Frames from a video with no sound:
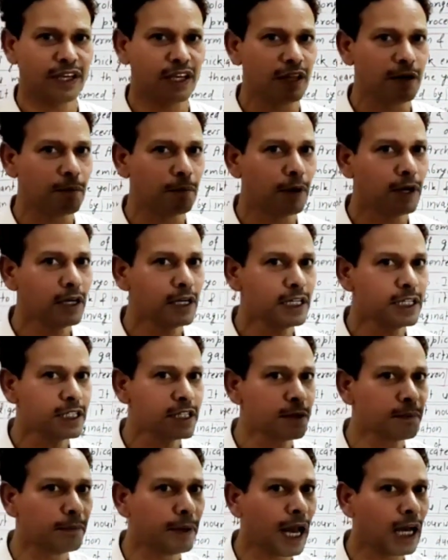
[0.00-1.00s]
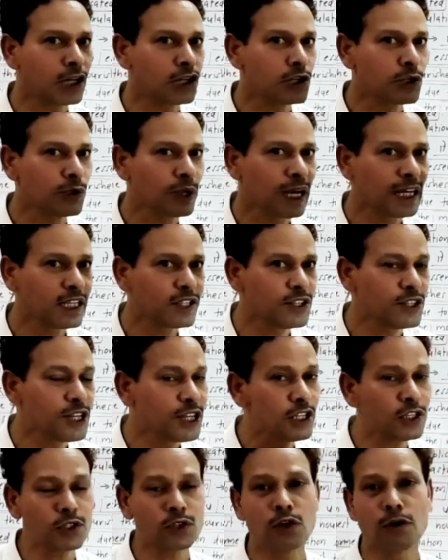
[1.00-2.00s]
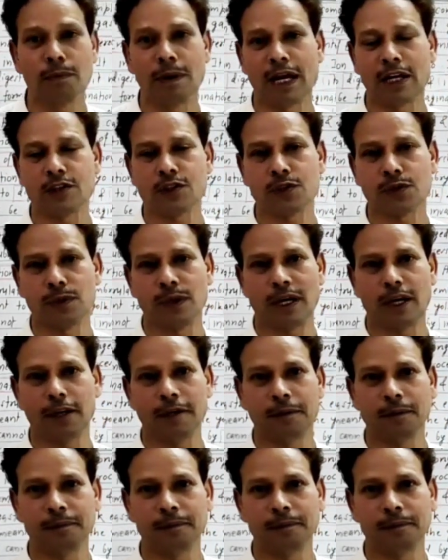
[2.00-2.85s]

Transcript: In birds, the blastula is discoblastula.